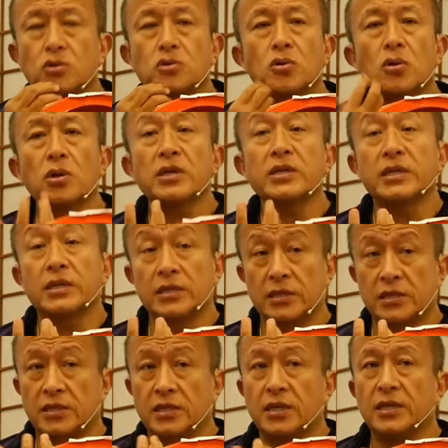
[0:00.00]

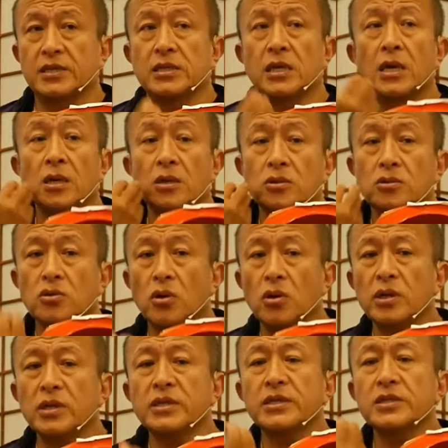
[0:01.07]
Tolerance, yes.
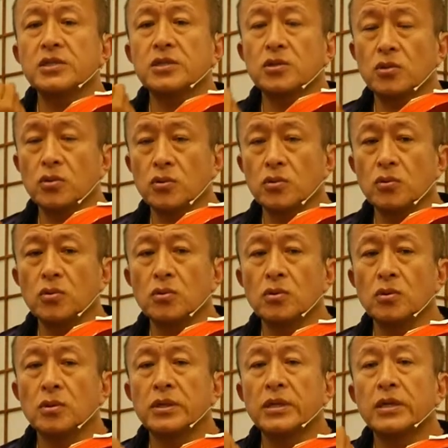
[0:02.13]
Tolerance to
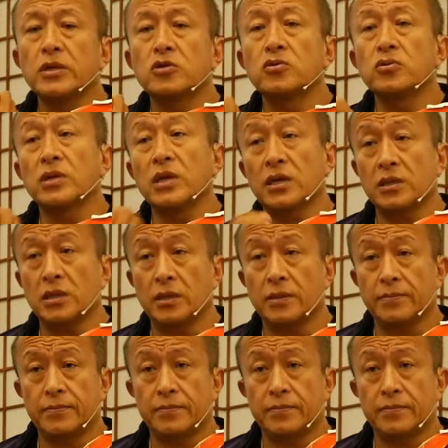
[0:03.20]
shunyata.